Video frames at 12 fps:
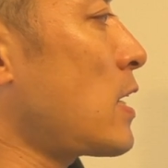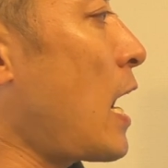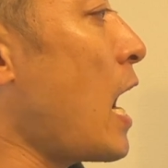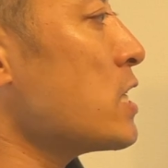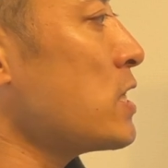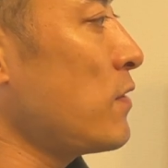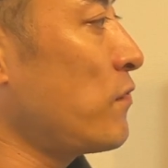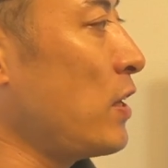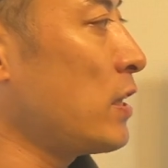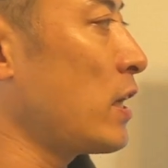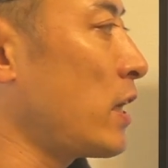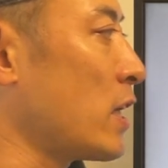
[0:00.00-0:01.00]
Axie
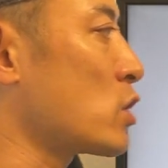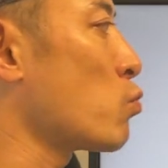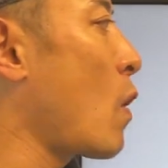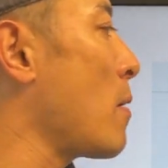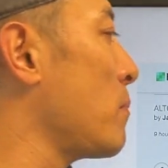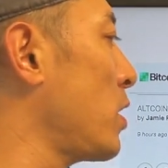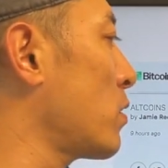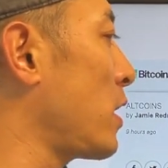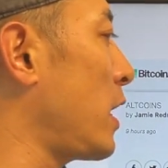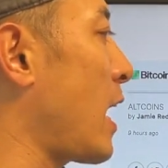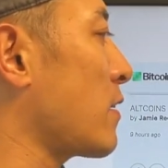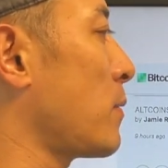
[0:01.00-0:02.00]
Infinity hits 1 million
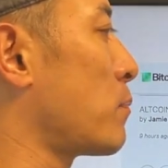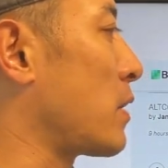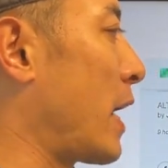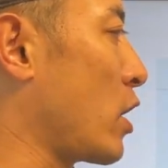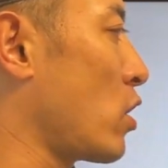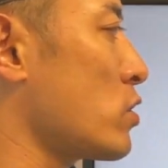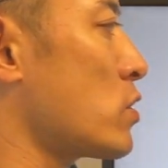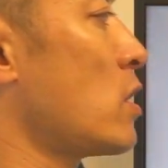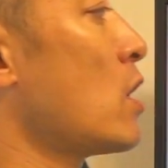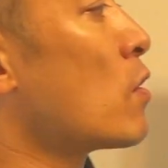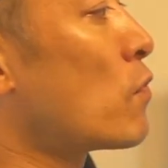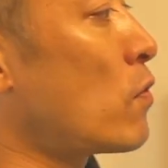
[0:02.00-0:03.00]
daily active players,
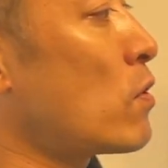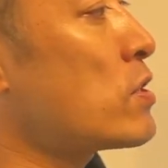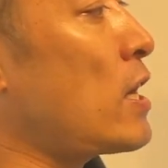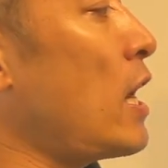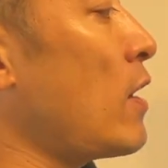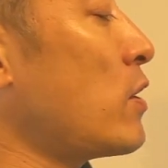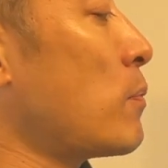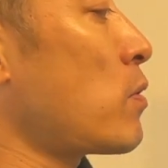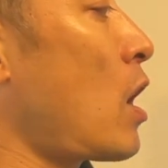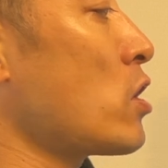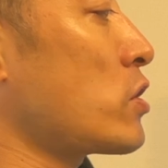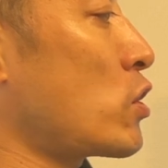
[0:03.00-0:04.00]
first NFT
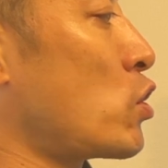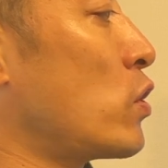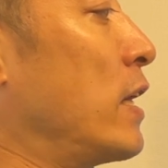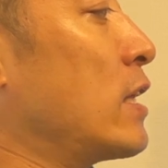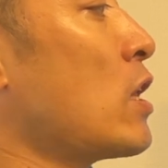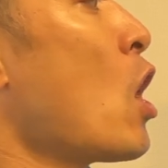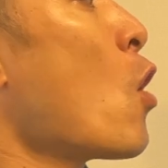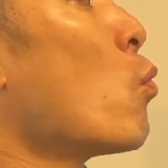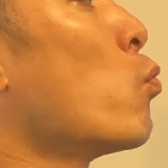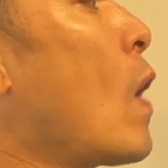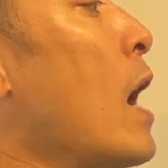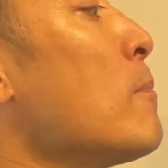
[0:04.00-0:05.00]
project to hit
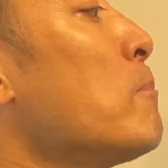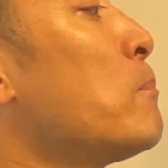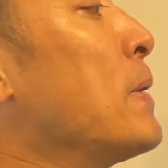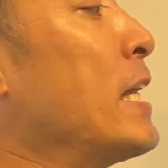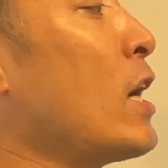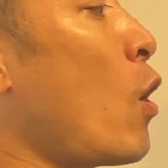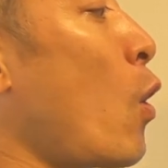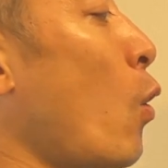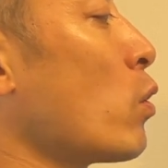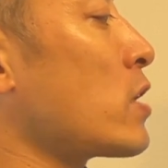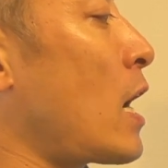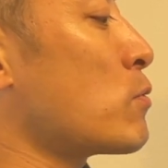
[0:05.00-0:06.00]
1 billion
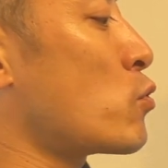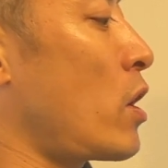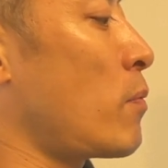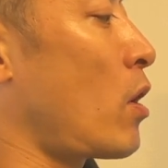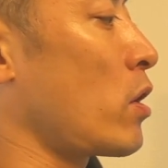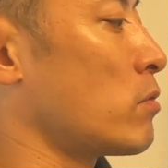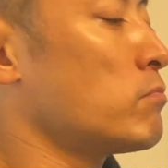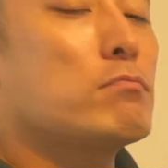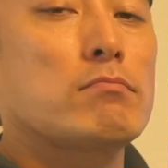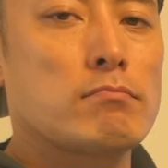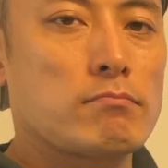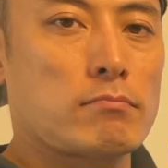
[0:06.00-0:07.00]
all-time trade volume.
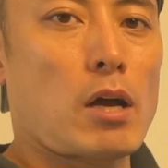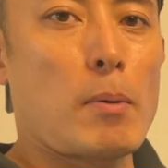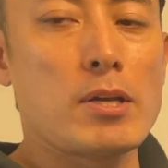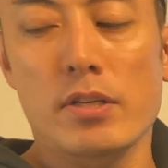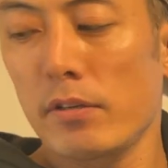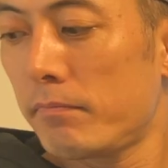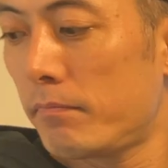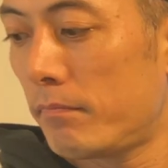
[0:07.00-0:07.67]
Amazing.